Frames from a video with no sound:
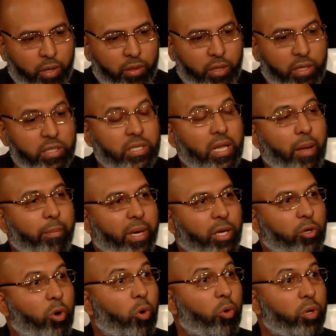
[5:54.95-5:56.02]
The
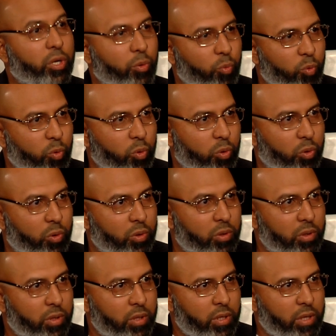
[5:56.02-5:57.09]
Islamic golden rule
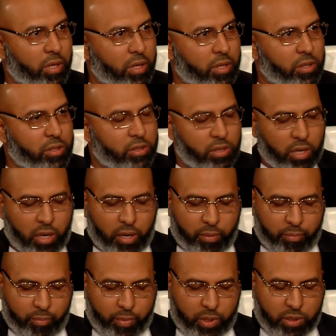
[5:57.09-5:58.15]
is
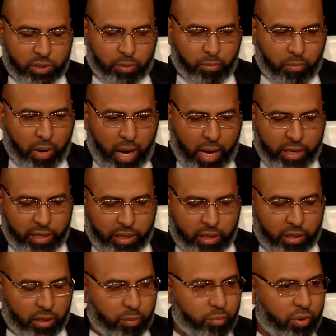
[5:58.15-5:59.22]
embodied
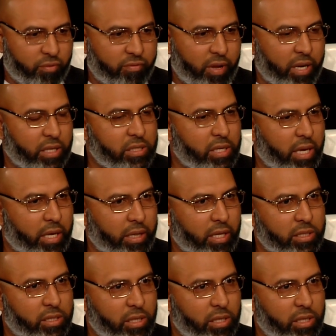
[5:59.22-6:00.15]
in the prophetic saying that